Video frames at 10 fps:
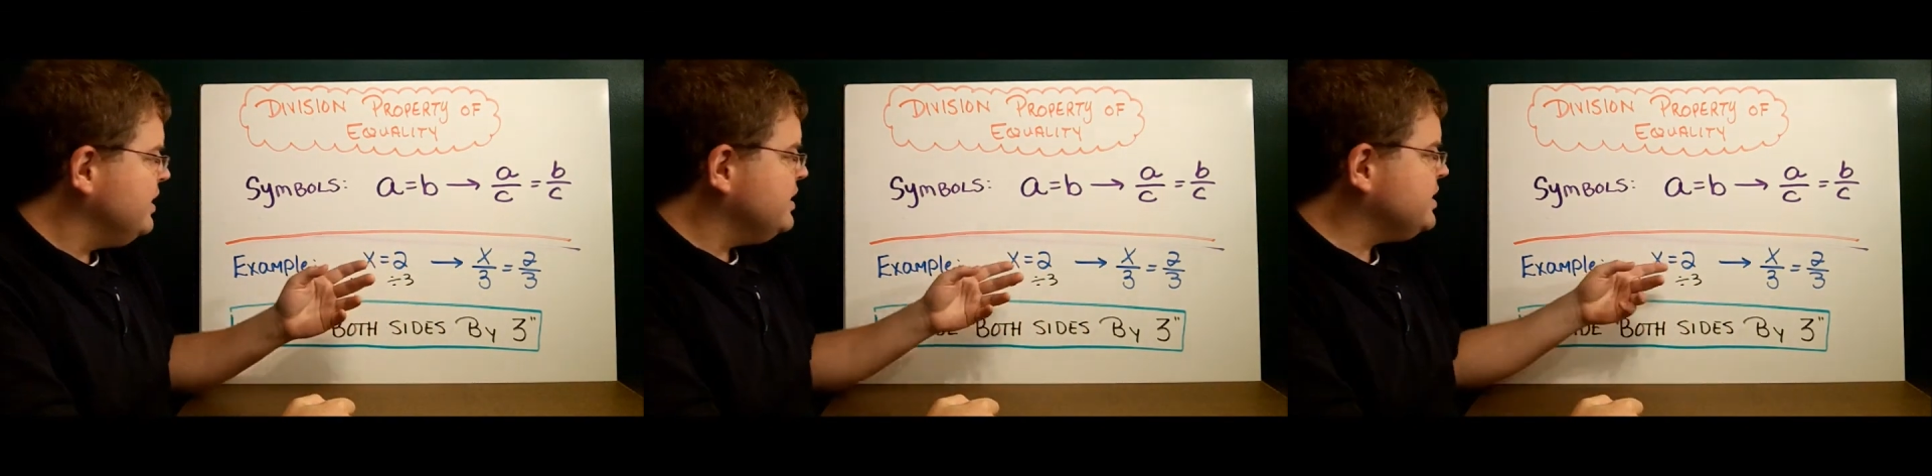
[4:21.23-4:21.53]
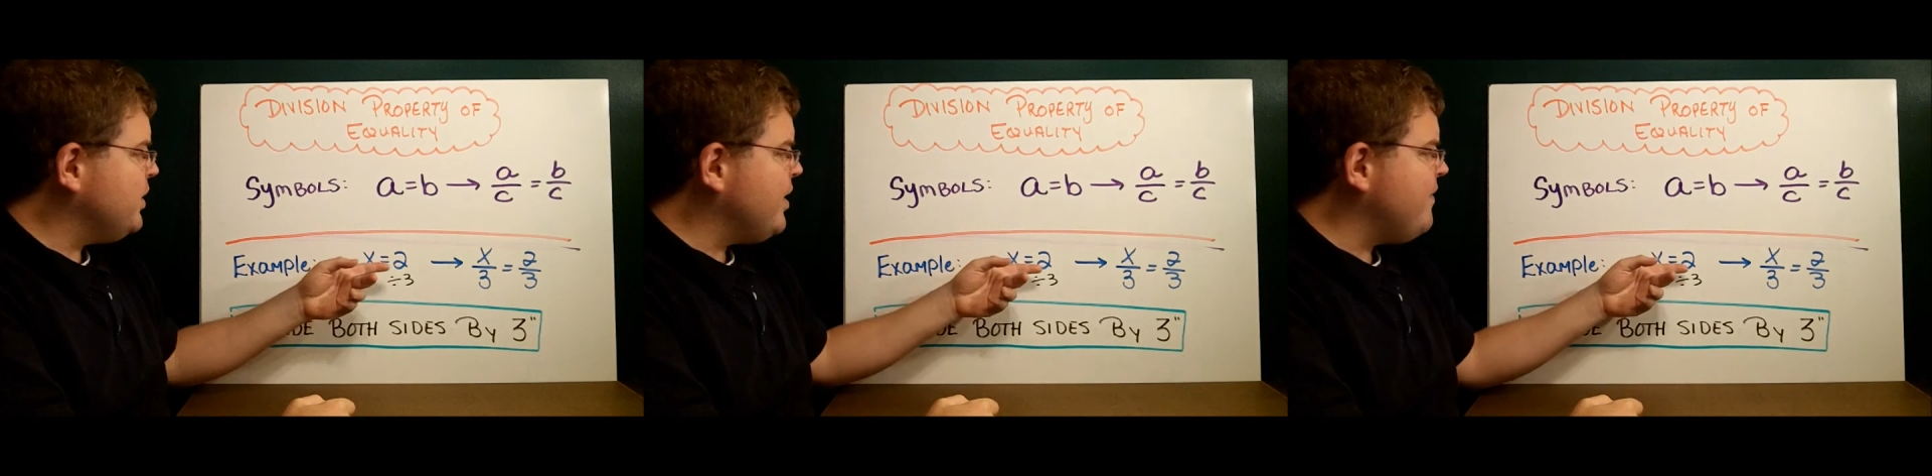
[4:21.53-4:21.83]

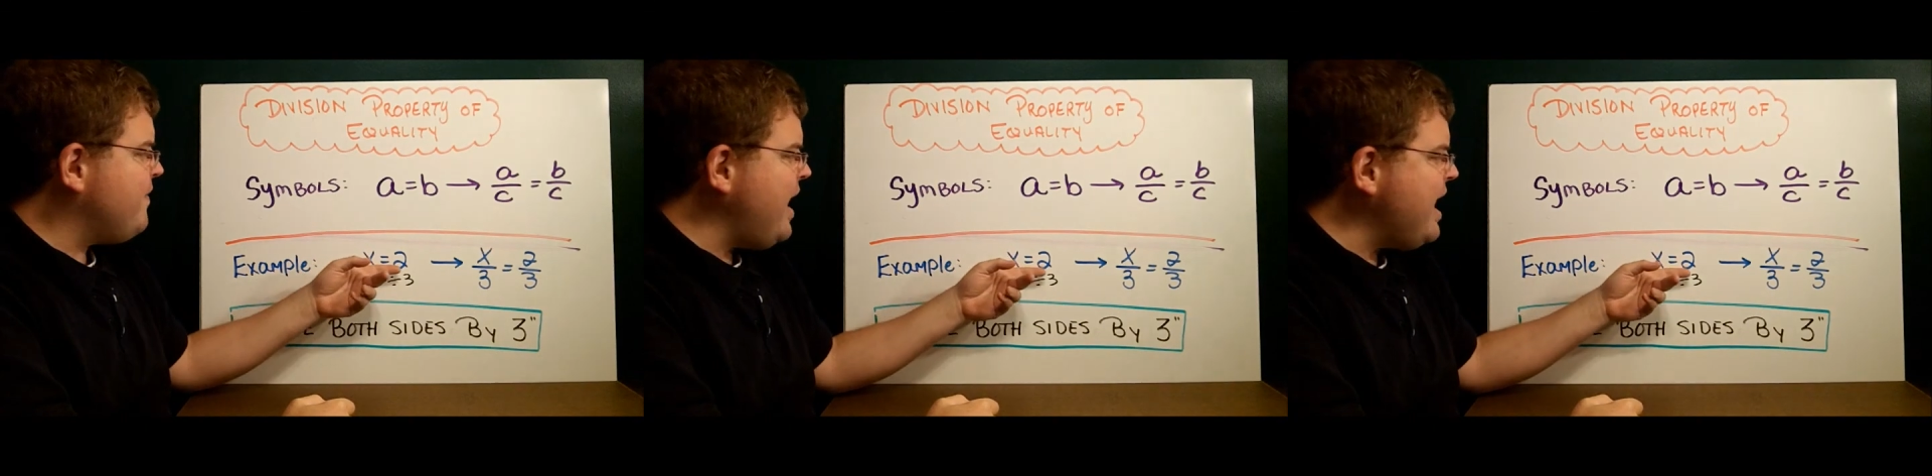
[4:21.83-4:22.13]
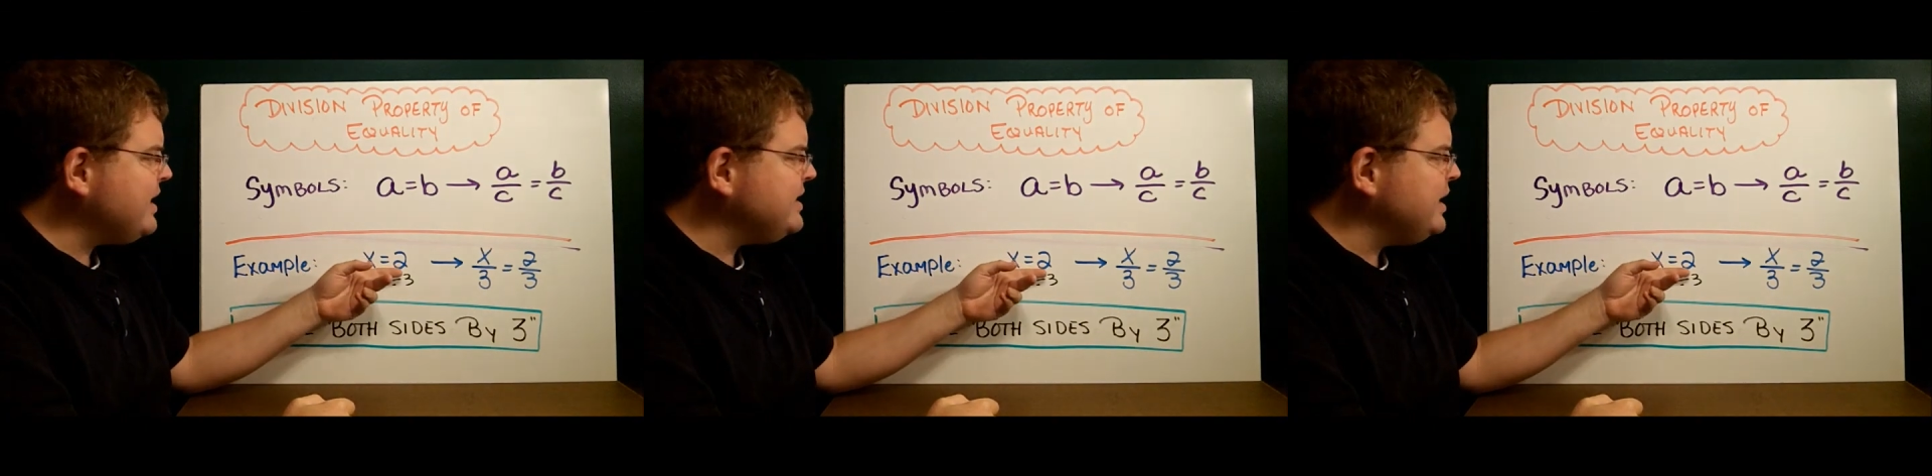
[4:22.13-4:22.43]
So if
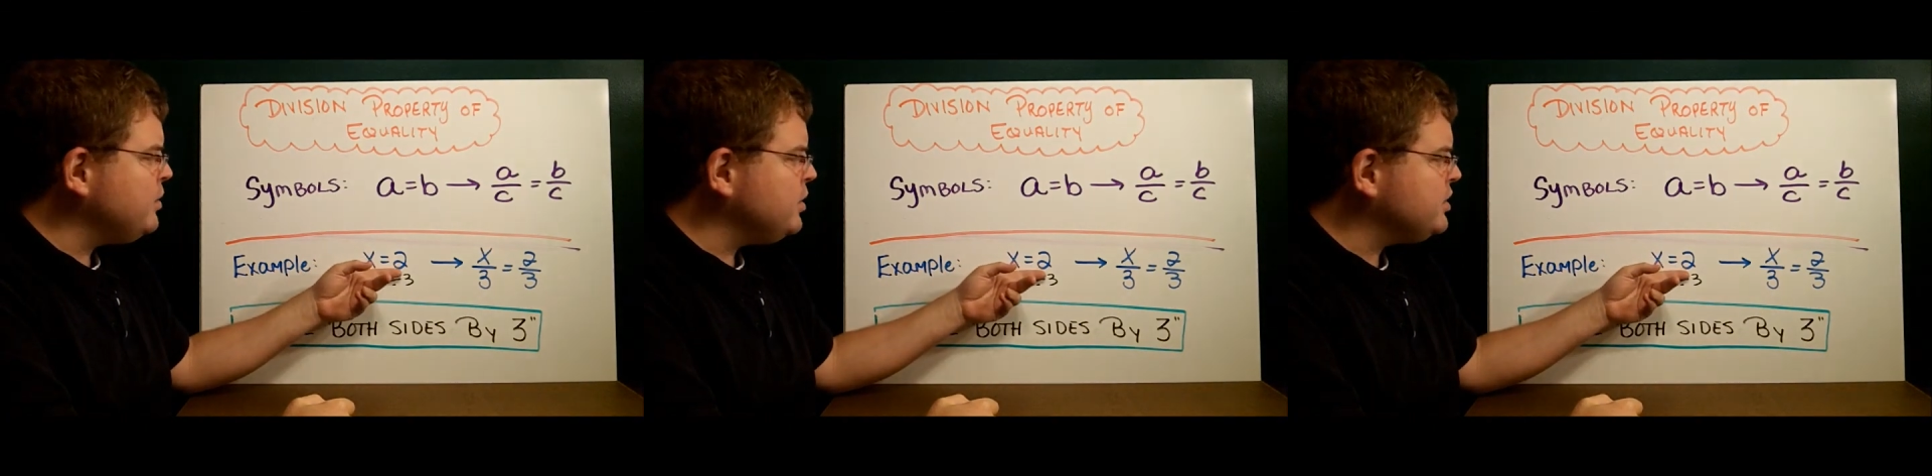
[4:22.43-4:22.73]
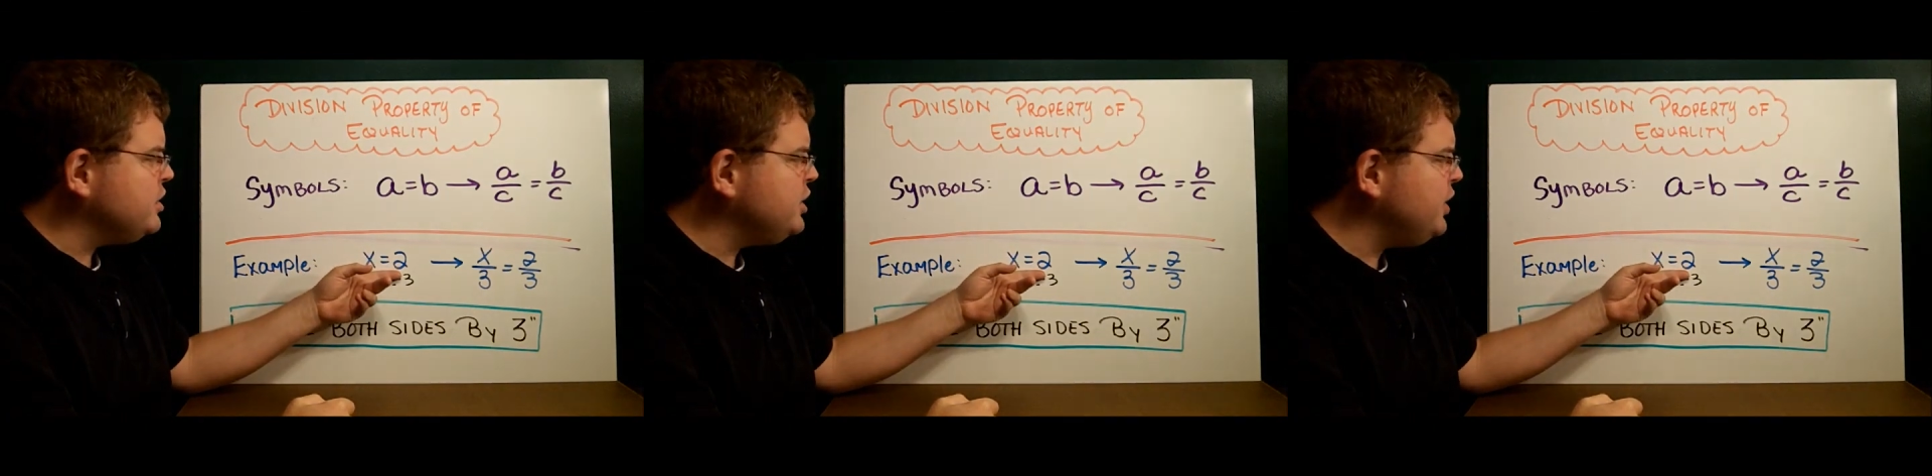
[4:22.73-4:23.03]
x
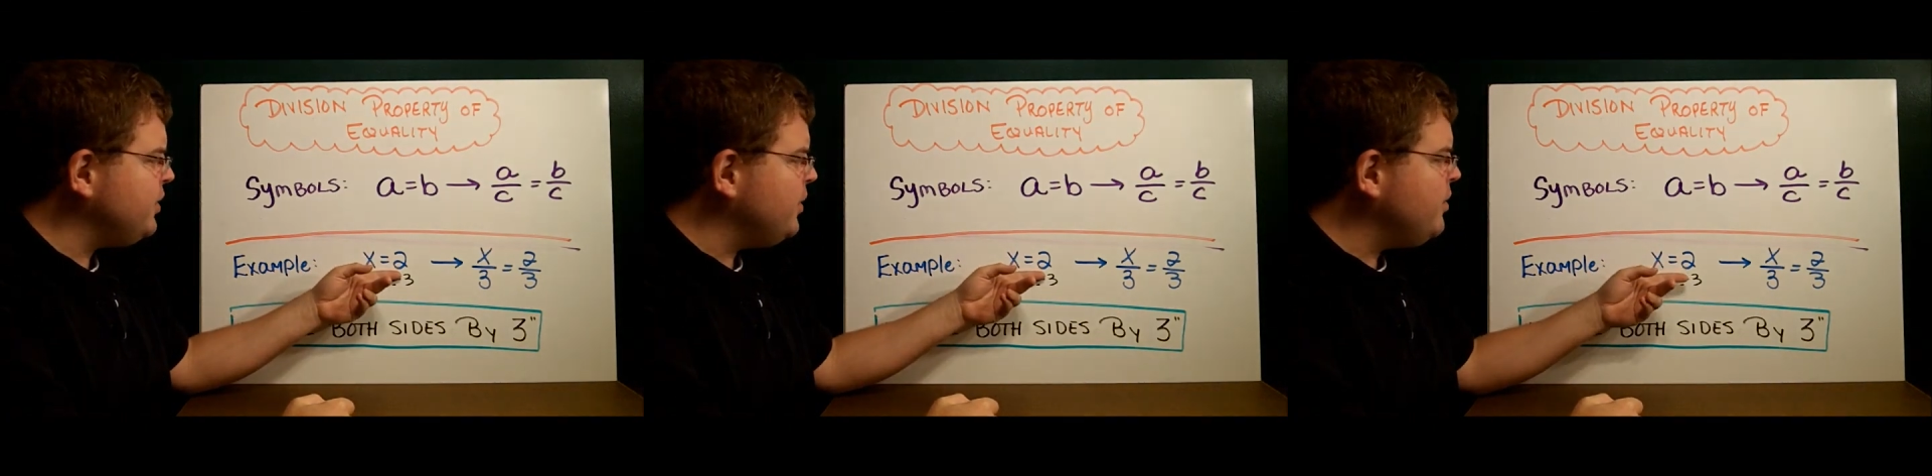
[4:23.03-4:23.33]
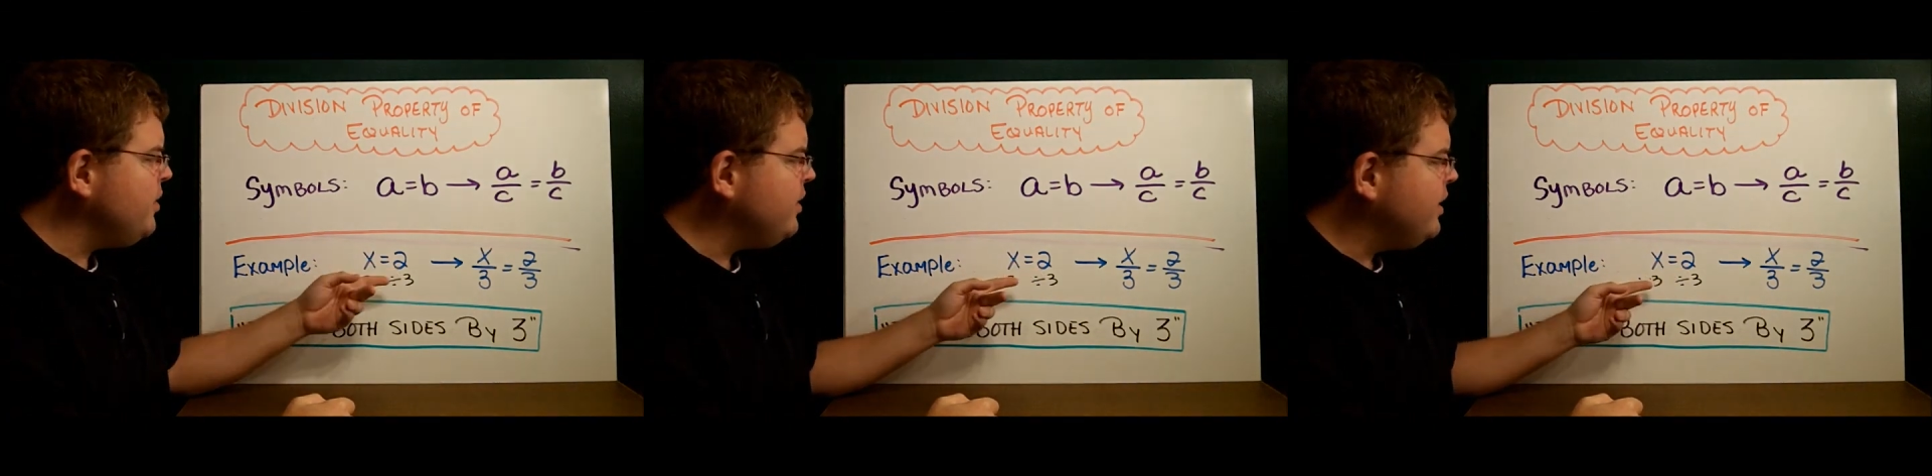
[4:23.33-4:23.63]
equals 2,